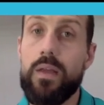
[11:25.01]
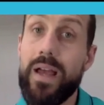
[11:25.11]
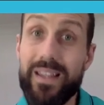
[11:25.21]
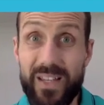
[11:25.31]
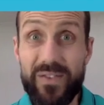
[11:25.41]
and
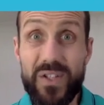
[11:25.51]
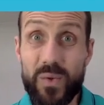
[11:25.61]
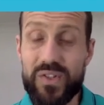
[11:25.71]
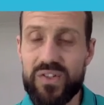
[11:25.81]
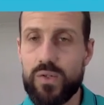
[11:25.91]
that gives you
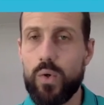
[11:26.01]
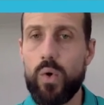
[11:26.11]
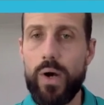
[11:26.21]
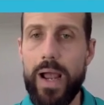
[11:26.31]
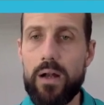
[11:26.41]
a
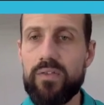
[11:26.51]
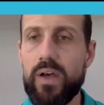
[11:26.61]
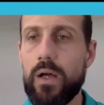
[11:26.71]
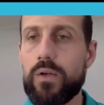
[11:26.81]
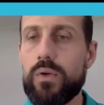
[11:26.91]
score out of
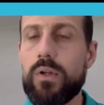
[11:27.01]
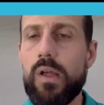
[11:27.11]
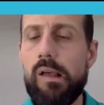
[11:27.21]
100